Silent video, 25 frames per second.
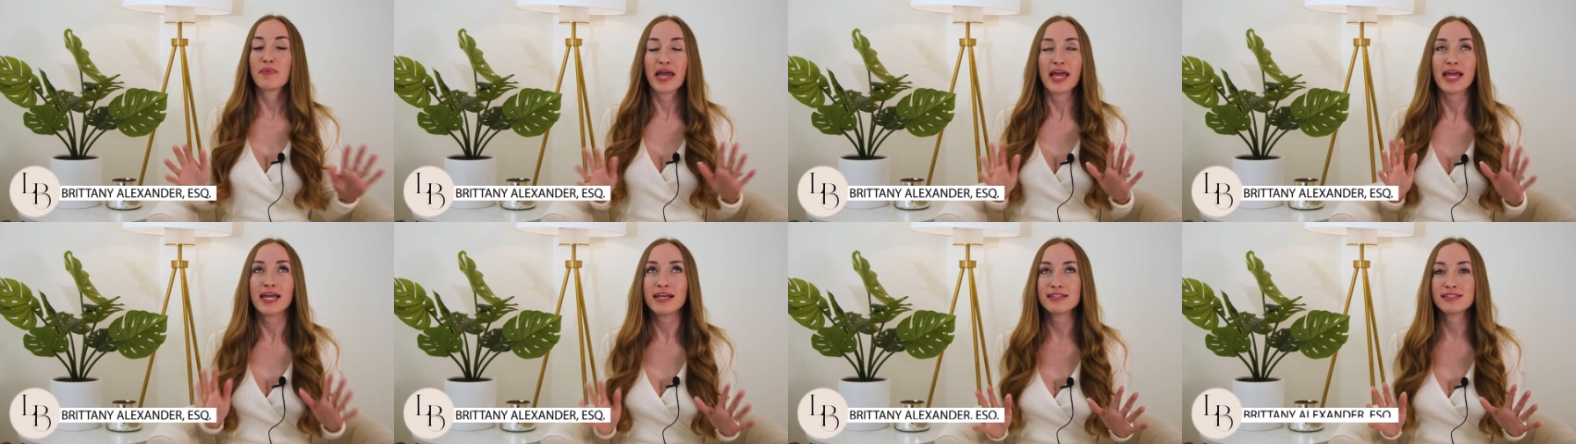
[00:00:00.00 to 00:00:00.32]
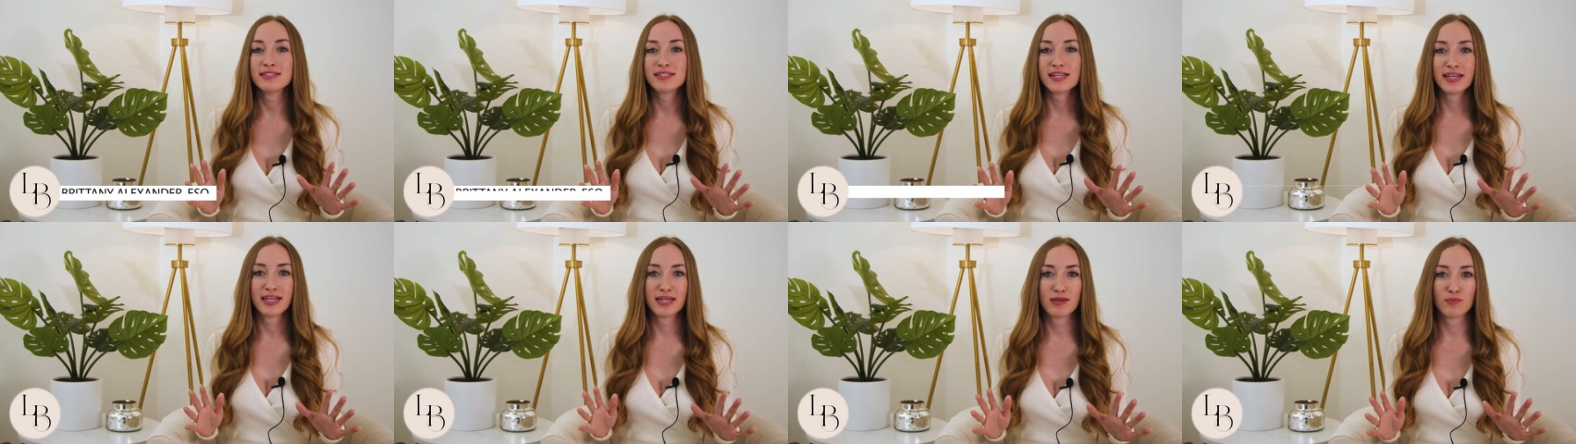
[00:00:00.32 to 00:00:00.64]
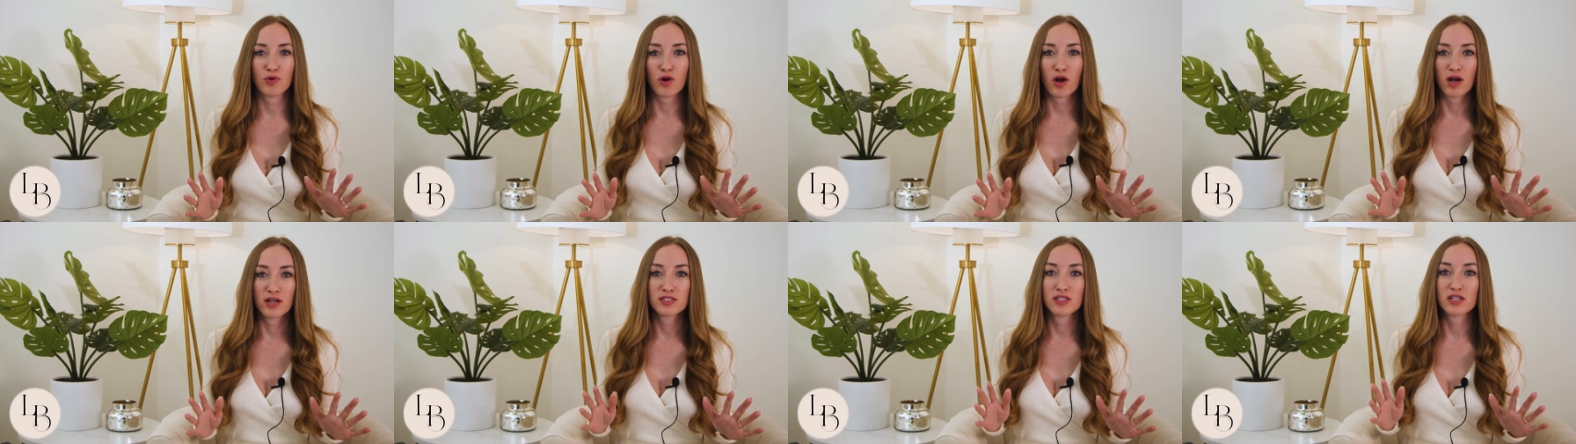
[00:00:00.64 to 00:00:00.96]
painstaking
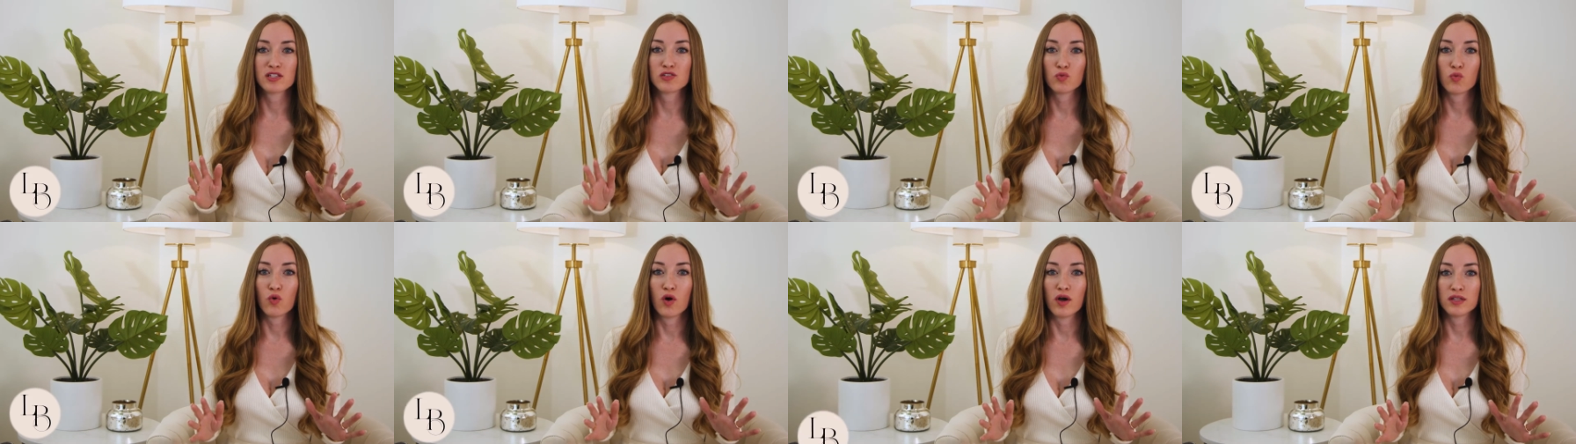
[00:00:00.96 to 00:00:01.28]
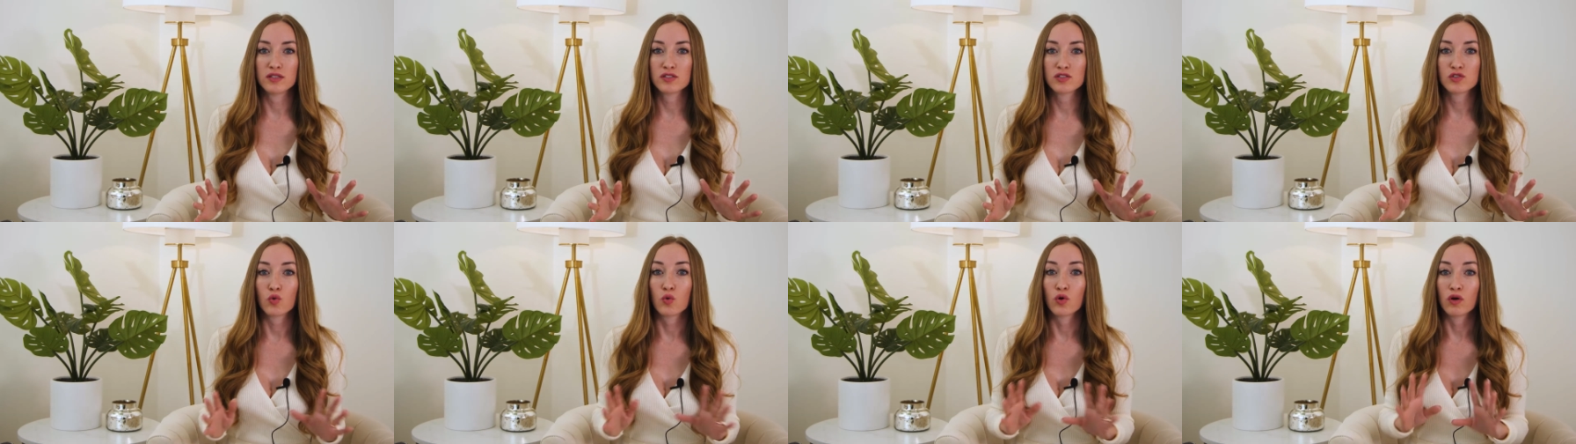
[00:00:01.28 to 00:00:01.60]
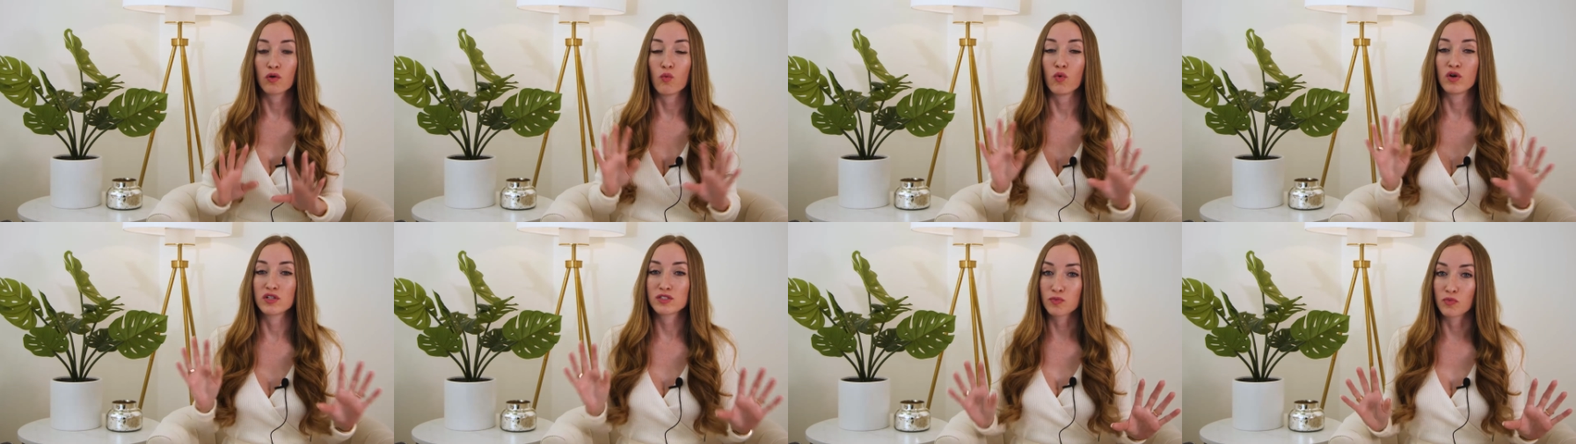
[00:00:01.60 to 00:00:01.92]
process once
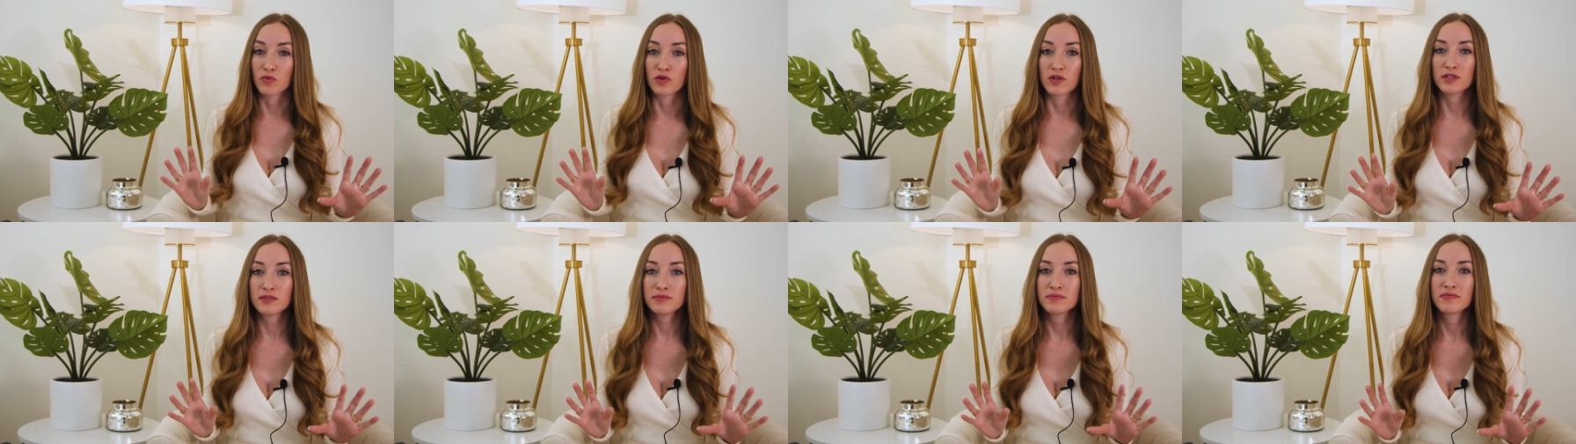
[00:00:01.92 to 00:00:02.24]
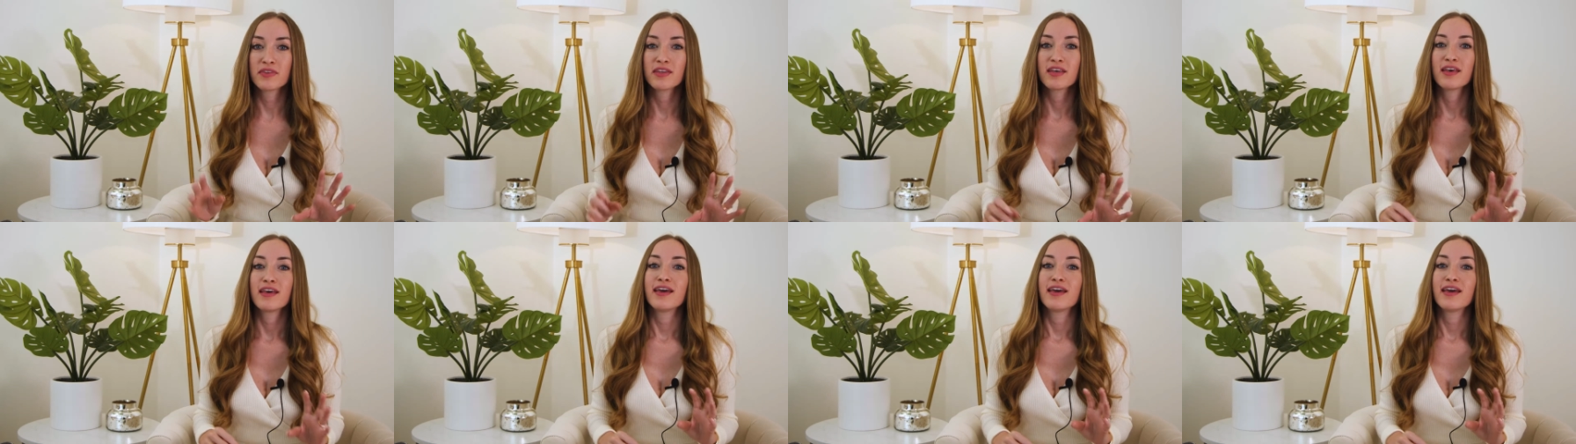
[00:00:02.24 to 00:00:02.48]
or once more,